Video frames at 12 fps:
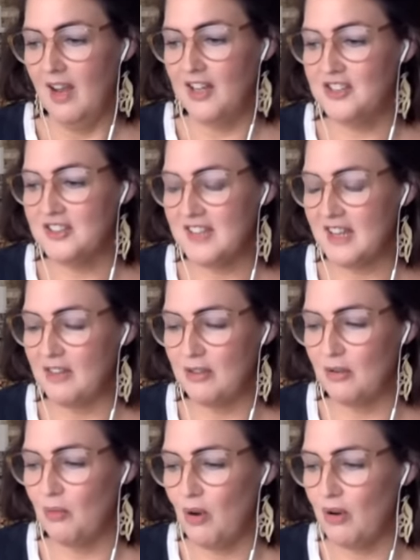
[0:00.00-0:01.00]
I just
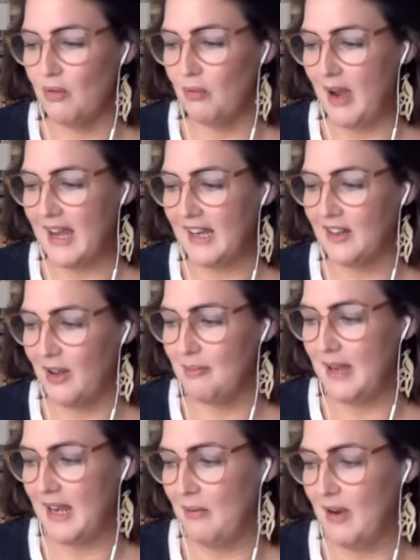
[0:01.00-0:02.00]
thought, what? Where can I
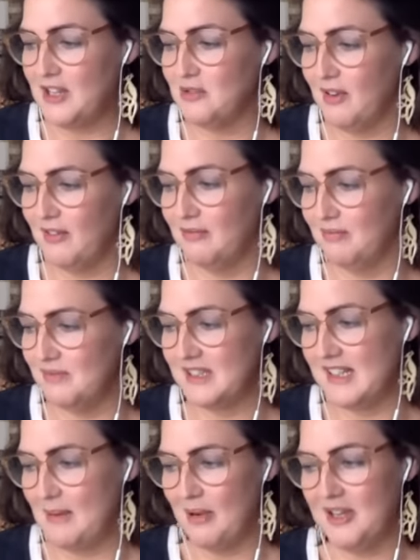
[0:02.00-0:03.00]
be? Where do I
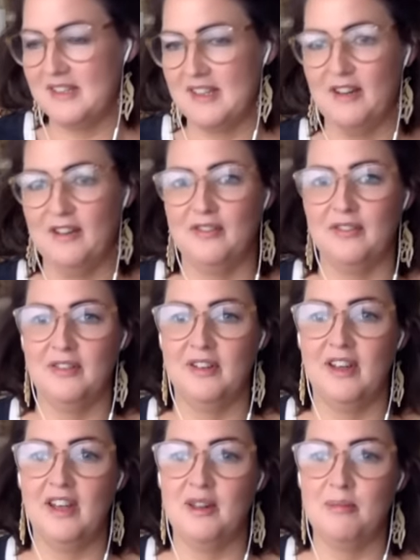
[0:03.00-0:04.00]
see myself?
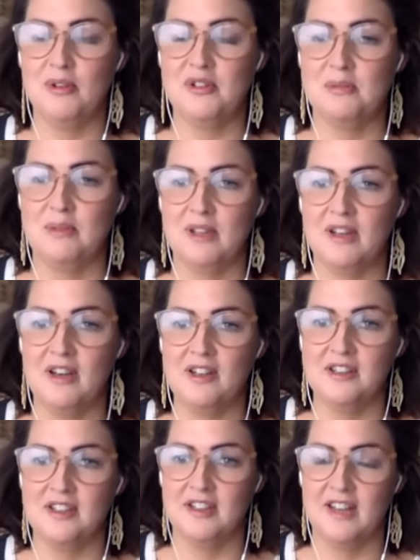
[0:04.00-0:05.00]
at the bottom of the
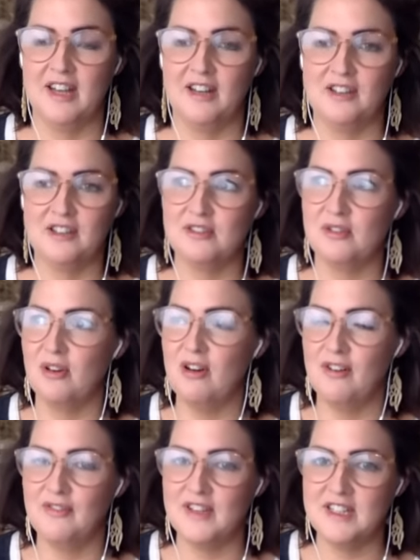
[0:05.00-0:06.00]
garden and I just thought,
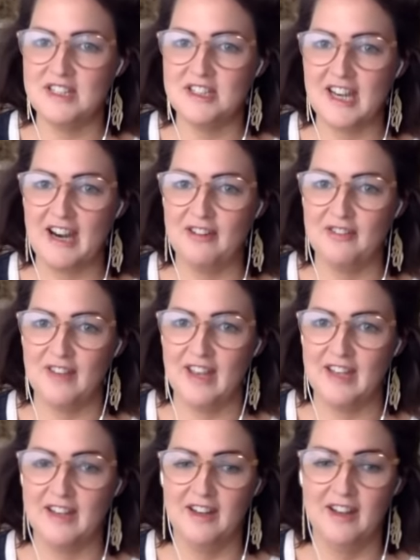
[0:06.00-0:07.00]
oh, vintage
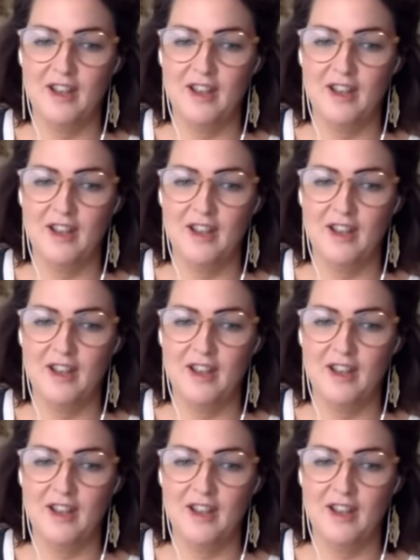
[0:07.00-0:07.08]
caravan.